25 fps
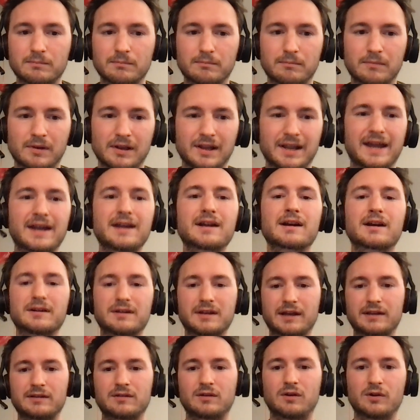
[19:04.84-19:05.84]
layer
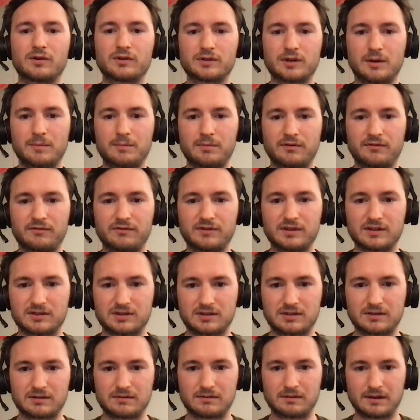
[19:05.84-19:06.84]
that on top of
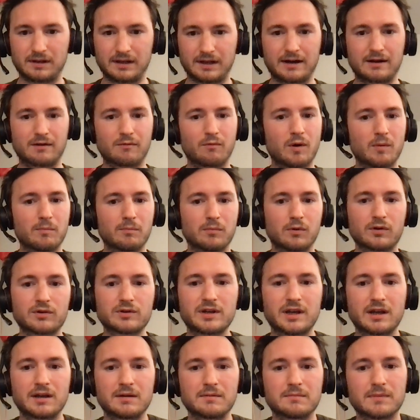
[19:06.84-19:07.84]
this layer one
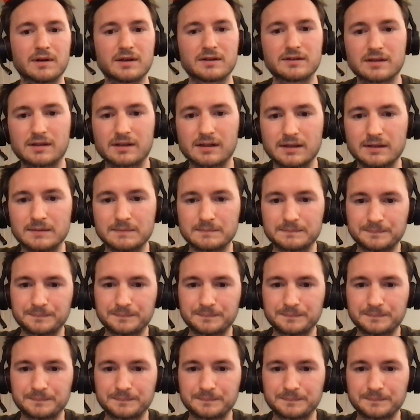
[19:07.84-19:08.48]
blockchain basically.